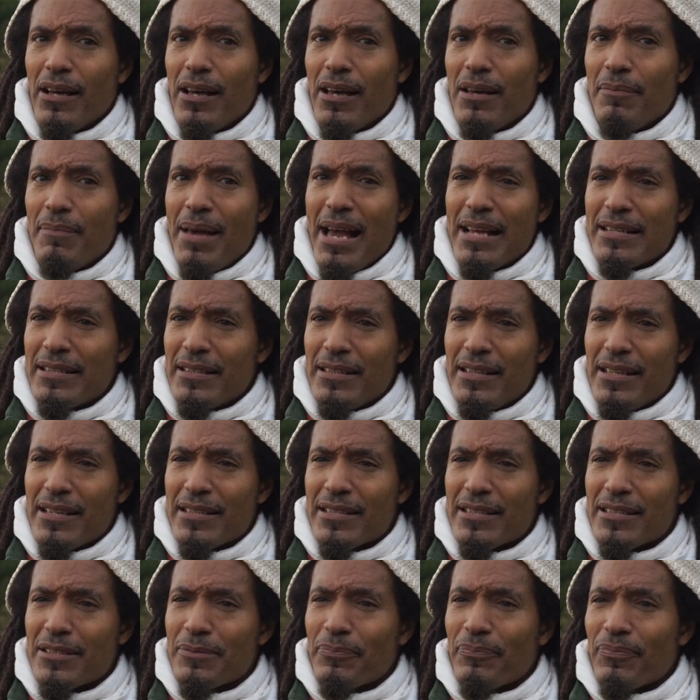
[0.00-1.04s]
imagine
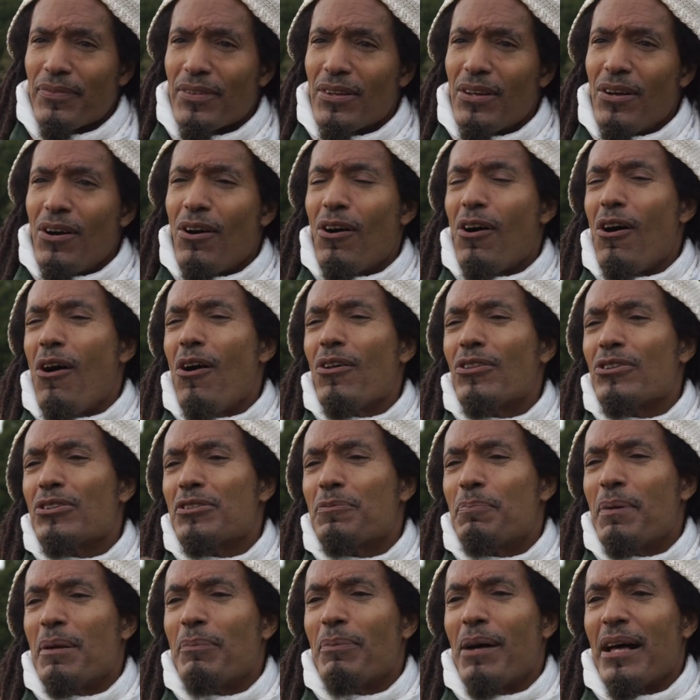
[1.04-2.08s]
this: all
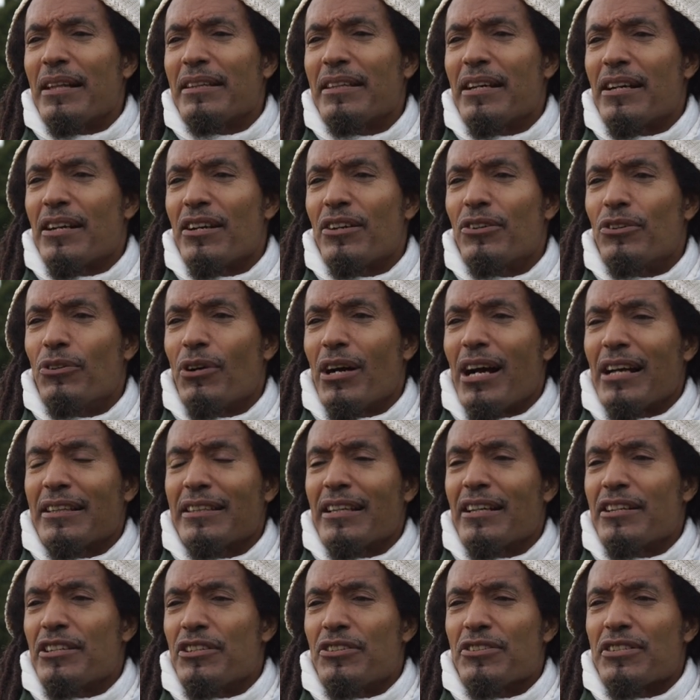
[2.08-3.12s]
those people out there who are out
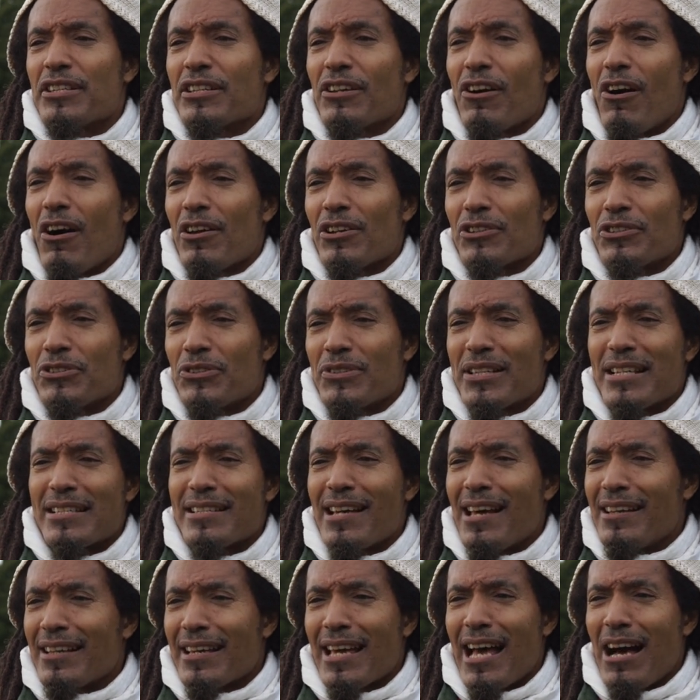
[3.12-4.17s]
there using autotune, they
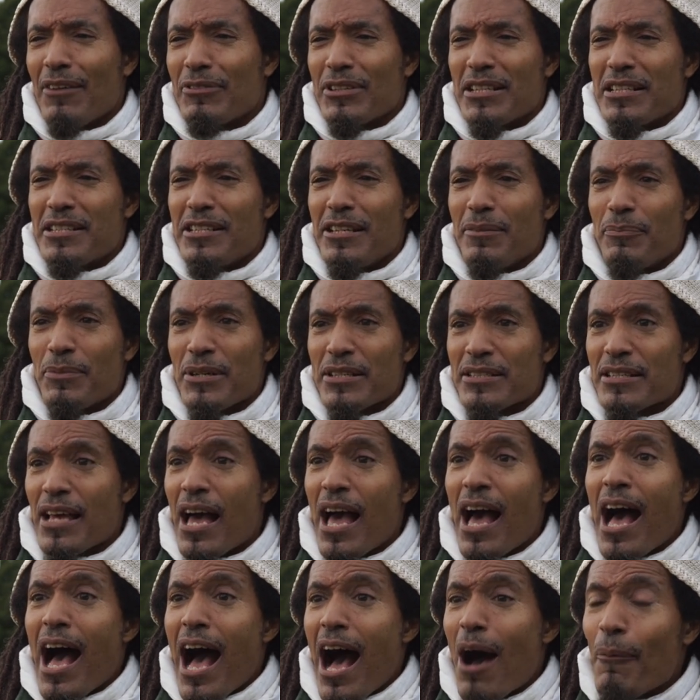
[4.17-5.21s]
sound like Alvin and Chipmunks.
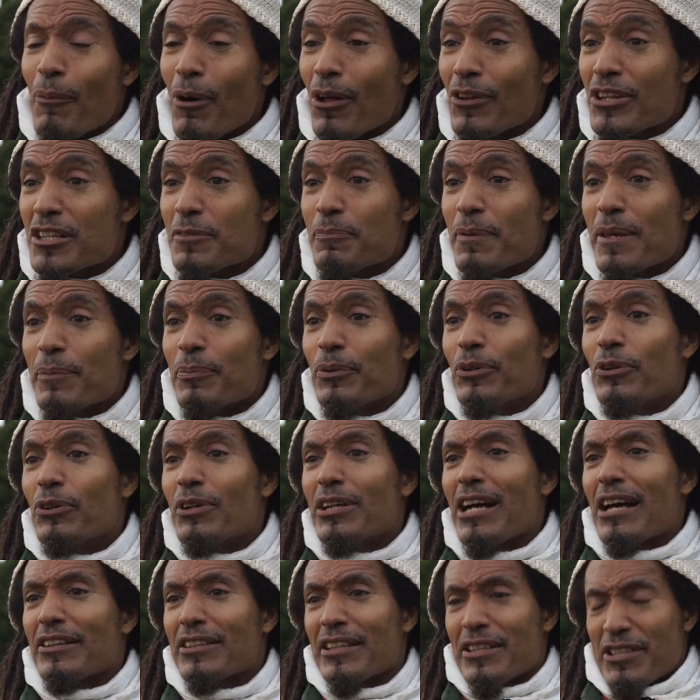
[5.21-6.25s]
How about all these people
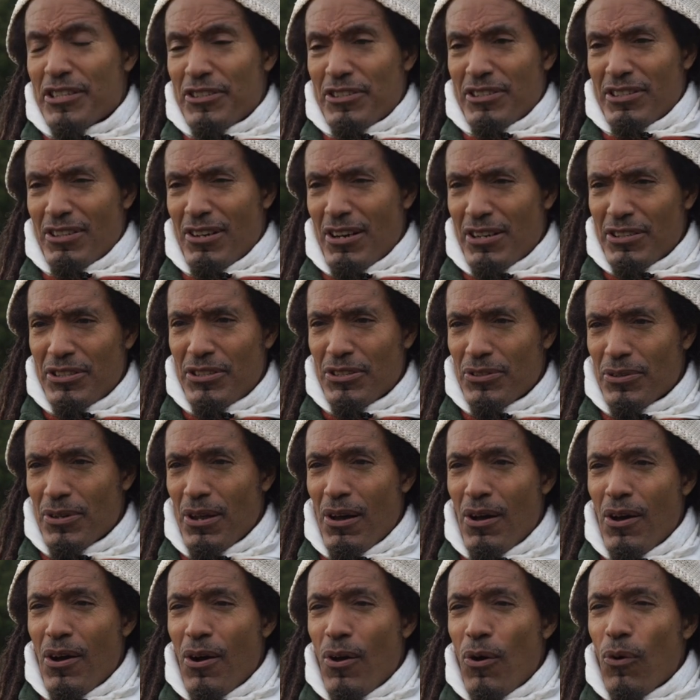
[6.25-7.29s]
who are out there using autotune?
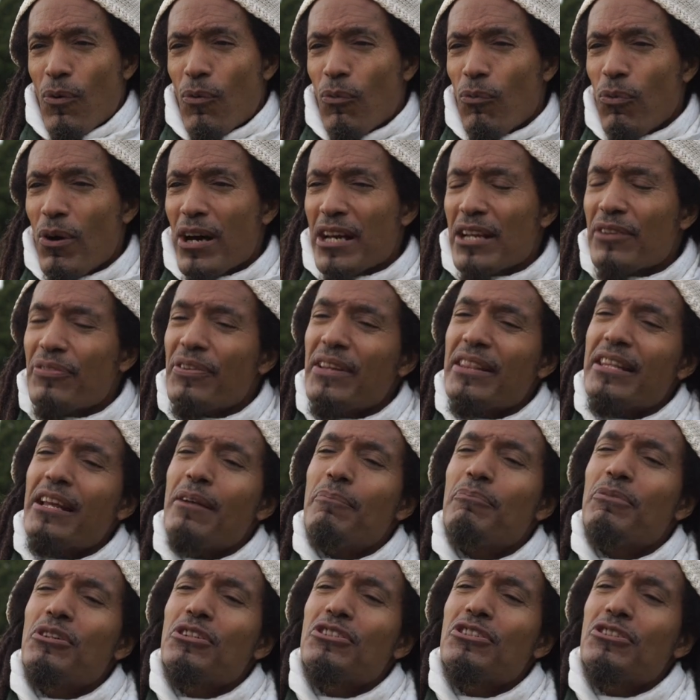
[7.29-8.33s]
What if in
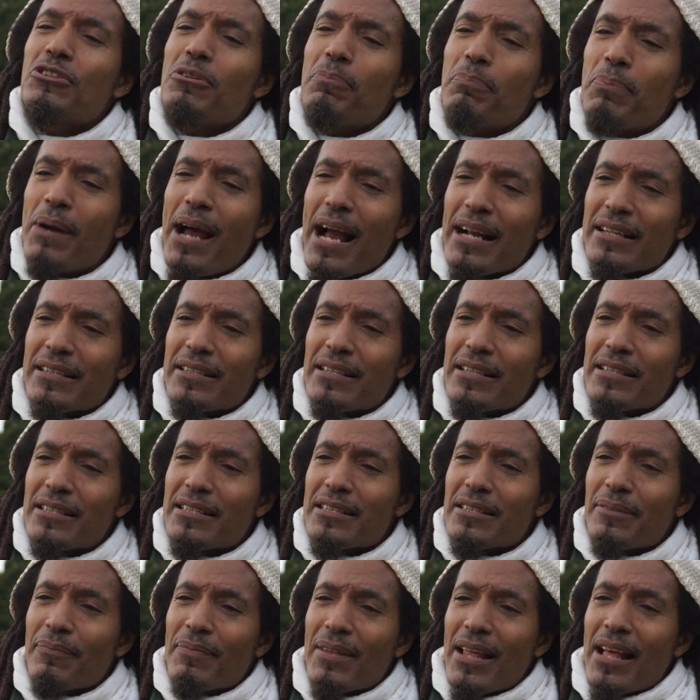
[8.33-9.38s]
their musical
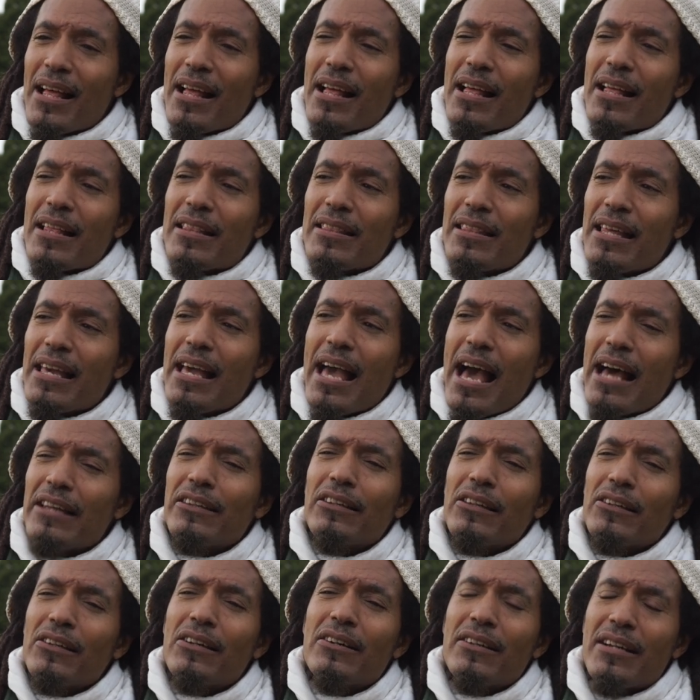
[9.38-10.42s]
practice, they had
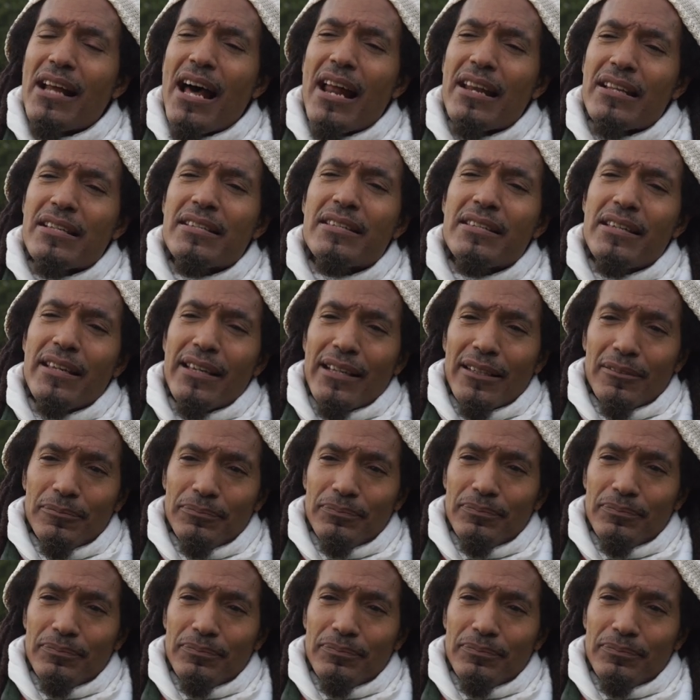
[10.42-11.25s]
to learn how to sing?